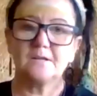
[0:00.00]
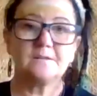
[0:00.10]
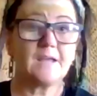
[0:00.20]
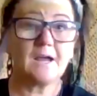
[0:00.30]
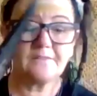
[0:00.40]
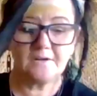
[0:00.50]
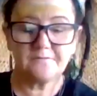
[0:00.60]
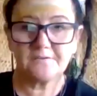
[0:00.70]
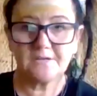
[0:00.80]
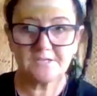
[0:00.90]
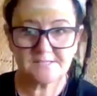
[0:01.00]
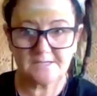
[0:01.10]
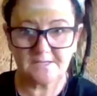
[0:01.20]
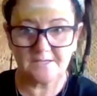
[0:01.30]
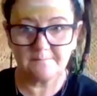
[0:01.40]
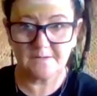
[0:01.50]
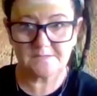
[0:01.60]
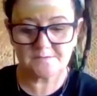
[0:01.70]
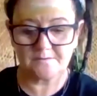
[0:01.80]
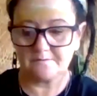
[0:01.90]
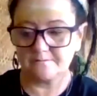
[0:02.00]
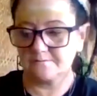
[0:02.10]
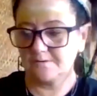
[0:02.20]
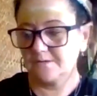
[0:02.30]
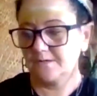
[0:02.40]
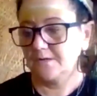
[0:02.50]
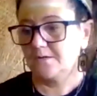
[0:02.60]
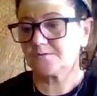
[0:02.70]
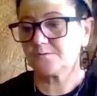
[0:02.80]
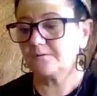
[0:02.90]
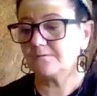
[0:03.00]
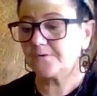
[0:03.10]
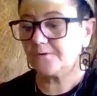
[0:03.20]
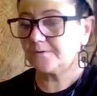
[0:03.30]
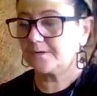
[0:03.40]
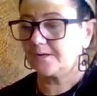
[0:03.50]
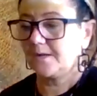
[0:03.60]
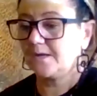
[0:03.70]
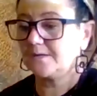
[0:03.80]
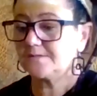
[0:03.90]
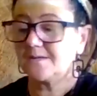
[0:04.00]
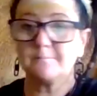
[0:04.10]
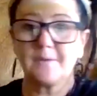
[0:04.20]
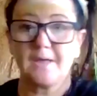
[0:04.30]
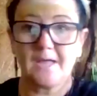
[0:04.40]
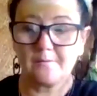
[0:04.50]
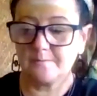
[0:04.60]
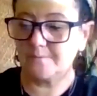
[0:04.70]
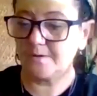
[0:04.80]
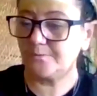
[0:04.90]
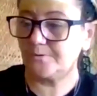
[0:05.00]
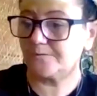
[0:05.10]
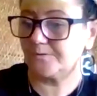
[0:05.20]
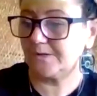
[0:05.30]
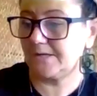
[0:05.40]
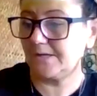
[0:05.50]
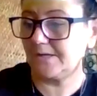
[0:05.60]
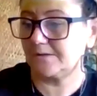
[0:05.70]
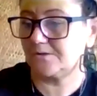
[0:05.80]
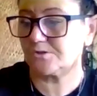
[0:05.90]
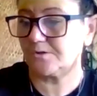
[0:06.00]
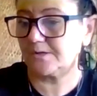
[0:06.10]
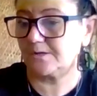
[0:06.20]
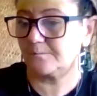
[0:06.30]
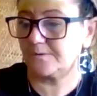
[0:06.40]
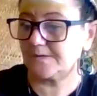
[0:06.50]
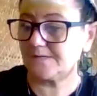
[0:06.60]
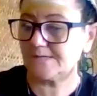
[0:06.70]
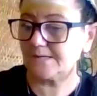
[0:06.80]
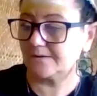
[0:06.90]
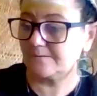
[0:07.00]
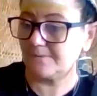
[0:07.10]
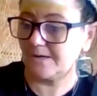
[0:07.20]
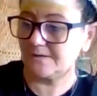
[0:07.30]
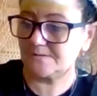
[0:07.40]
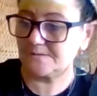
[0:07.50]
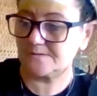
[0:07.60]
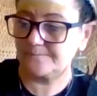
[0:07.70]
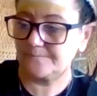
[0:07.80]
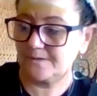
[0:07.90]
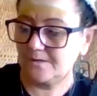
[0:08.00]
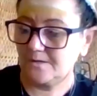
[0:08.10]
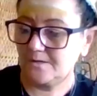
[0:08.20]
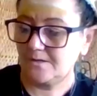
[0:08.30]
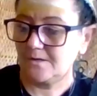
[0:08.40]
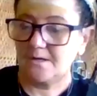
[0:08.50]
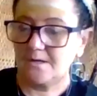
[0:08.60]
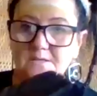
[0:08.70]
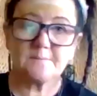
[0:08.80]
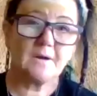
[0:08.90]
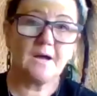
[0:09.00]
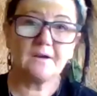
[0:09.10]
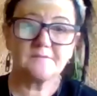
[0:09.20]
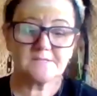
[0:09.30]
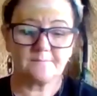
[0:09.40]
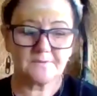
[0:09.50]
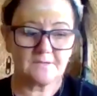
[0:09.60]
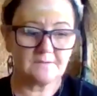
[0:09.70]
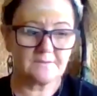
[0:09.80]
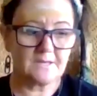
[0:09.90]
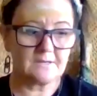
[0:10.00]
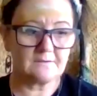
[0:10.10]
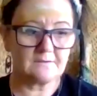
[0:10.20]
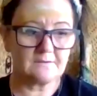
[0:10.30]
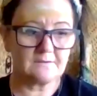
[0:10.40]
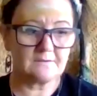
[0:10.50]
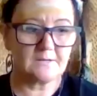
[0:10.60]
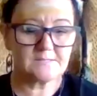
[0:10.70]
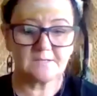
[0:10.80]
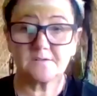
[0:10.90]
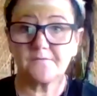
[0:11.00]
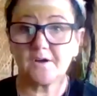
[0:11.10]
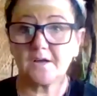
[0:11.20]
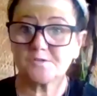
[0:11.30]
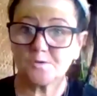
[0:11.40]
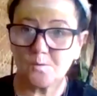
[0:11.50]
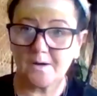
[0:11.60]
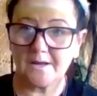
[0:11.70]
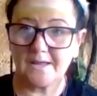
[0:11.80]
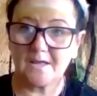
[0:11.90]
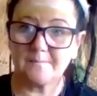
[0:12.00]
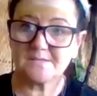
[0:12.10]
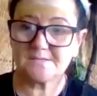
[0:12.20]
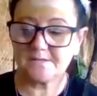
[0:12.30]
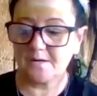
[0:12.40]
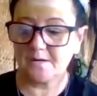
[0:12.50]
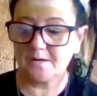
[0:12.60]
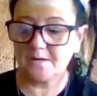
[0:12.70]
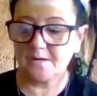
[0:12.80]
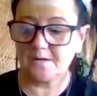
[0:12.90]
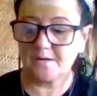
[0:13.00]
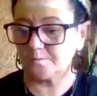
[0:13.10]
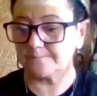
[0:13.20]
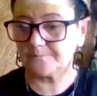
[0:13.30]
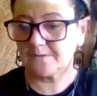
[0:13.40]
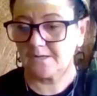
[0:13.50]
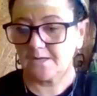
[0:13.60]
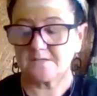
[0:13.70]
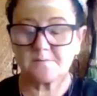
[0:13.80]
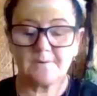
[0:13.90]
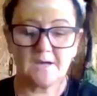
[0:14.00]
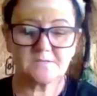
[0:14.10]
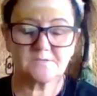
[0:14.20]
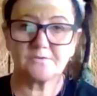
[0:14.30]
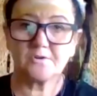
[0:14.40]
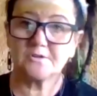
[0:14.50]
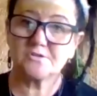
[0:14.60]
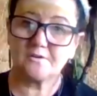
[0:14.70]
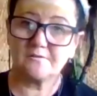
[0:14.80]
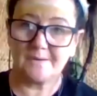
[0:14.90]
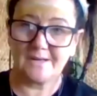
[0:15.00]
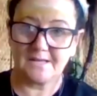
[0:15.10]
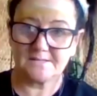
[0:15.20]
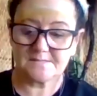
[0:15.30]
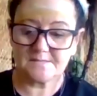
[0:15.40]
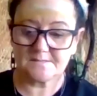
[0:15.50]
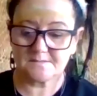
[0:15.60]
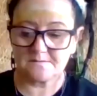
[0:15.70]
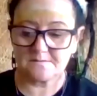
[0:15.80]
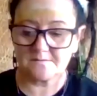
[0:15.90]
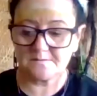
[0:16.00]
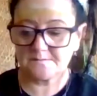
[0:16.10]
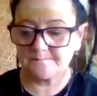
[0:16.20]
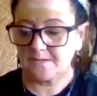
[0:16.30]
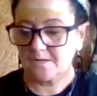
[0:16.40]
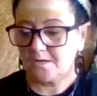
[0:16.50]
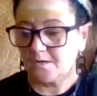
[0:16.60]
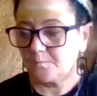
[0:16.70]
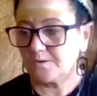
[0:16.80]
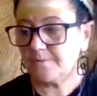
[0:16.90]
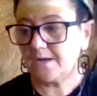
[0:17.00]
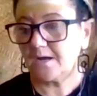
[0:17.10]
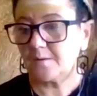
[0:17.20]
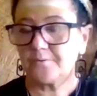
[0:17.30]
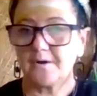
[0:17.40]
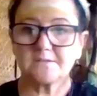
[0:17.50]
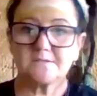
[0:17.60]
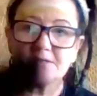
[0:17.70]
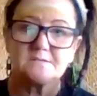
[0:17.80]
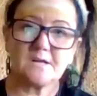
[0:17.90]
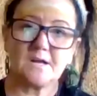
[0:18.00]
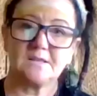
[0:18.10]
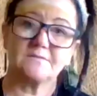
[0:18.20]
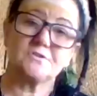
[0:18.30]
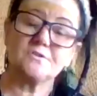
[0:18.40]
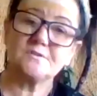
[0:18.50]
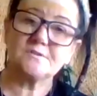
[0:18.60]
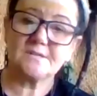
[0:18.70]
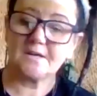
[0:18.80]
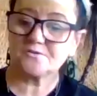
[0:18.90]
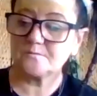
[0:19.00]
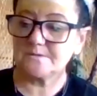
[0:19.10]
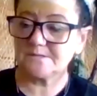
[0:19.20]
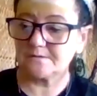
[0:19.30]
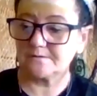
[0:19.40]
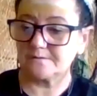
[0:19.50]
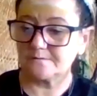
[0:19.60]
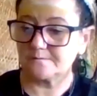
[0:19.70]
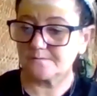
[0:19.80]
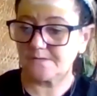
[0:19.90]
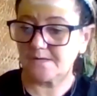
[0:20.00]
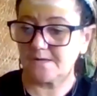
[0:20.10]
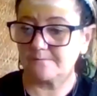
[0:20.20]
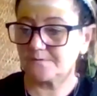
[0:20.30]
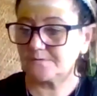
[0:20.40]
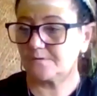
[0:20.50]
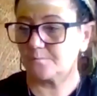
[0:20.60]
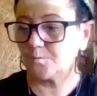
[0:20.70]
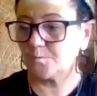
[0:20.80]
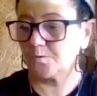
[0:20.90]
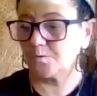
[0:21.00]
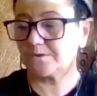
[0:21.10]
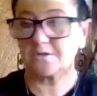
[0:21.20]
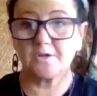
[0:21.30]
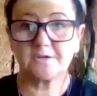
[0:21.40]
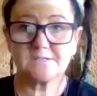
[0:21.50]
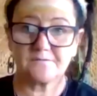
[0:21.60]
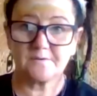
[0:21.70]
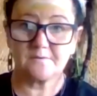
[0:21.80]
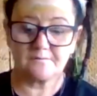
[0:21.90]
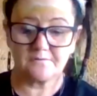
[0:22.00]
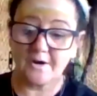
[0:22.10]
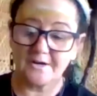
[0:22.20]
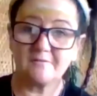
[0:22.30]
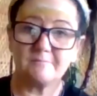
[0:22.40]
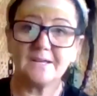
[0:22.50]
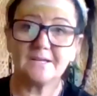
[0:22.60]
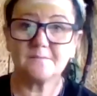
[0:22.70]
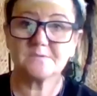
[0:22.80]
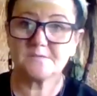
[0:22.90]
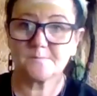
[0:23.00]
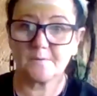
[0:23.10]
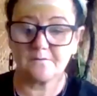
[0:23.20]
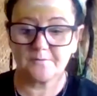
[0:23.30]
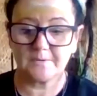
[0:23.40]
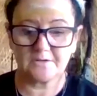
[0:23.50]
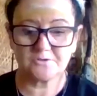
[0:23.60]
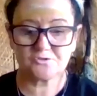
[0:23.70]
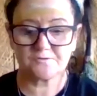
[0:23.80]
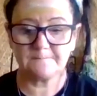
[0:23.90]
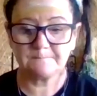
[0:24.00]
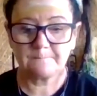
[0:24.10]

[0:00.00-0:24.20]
Now that I've finished singing my song, to invoke and to empower my beautiful healing journey with these healing mats. It's a part of something that, that signifies who I am as an Aboriginal woman and to pass on knowledge of my ancestors. With my art practice, I love to use natural materials and work with a lot of different variety of mediums as well from country.